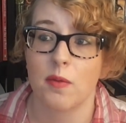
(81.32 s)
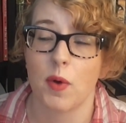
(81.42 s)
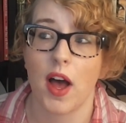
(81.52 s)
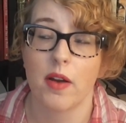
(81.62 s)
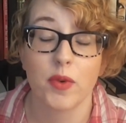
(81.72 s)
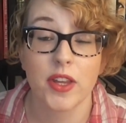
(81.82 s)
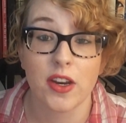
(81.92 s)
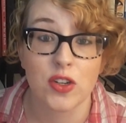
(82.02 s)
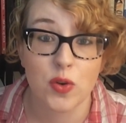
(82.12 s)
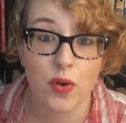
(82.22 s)
Well, I
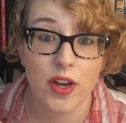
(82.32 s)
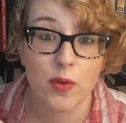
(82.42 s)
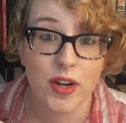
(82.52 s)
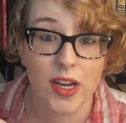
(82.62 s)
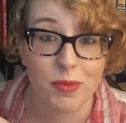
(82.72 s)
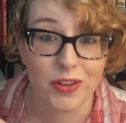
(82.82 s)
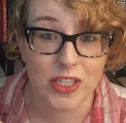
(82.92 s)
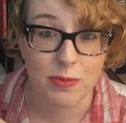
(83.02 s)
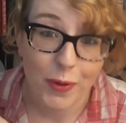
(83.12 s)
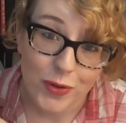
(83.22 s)
really enjoyed reading
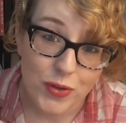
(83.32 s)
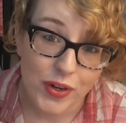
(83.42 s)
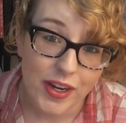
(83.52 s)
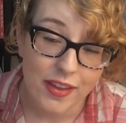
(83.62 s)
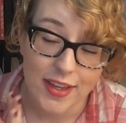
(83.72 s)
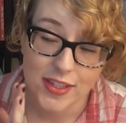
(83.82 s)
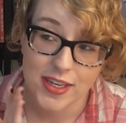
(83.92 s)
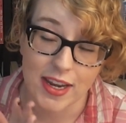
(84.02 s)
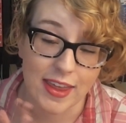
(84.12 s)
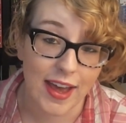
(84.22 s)
Milton's poetry, let's
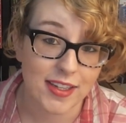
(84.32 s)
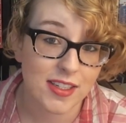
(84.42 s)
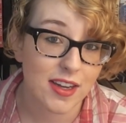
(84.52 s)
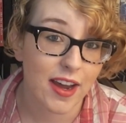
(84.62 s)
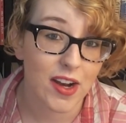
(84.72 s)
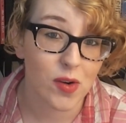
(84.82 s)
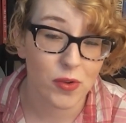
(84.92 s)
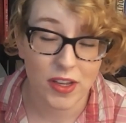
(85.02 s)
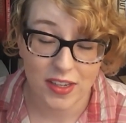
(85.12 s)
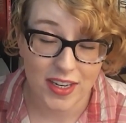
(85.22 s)
say that. I don't
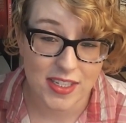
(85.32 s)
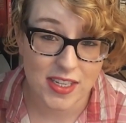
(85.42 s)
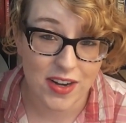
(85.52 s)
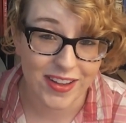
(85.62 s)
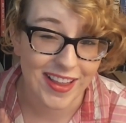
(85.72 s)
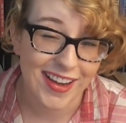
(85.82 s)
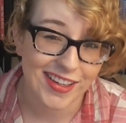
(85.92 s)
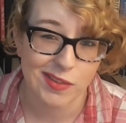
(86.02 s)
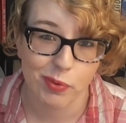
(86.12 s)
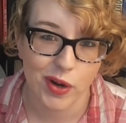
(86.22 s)
really necessarily like
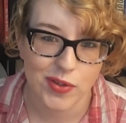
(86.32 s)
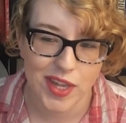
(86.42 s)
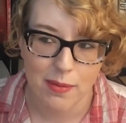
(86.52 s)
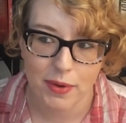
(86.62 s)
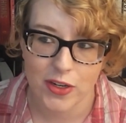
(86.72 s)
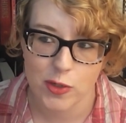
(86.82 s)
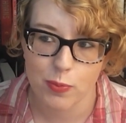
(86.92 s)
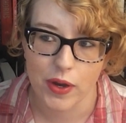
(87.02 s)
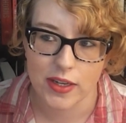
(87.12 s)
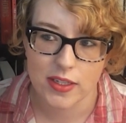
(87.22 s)
his prose that much,
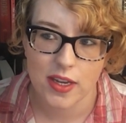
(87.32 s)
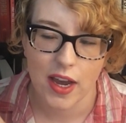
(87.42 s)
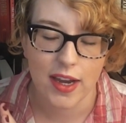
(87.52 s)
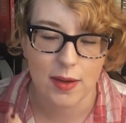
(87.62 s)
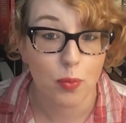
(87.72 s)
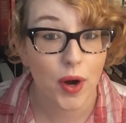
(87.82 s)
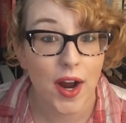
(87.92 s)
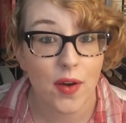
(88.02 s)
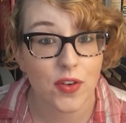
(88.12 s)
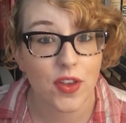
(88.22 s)
but I am
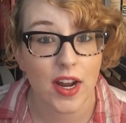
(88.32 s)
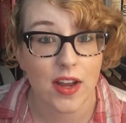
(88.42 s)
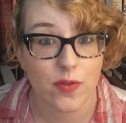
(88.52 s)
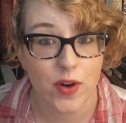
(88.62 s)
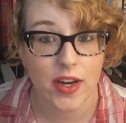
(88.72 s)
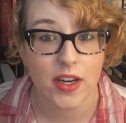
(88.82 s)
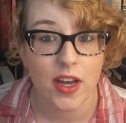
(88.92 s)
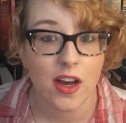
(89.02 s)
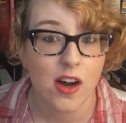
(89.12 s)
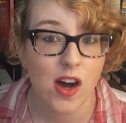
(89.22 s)
proud that I have read
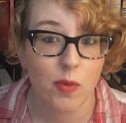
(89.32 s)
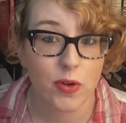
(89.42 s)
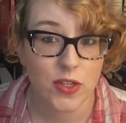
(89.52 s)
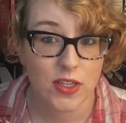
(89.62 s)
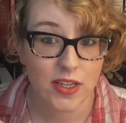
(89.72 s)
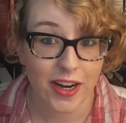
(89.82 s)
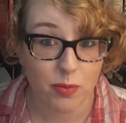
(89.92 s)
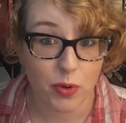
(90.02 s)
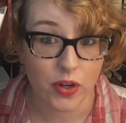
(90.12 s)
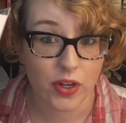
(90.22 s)
almost this entire
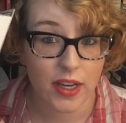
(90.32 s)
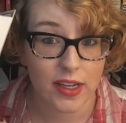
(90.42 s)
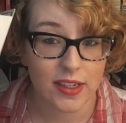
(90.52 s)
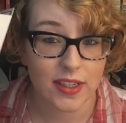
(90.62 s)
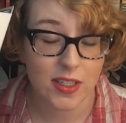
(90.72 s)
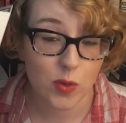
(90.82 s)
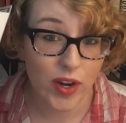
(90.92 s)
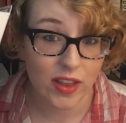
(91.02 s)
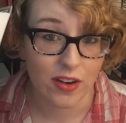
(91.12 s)
book and it is quite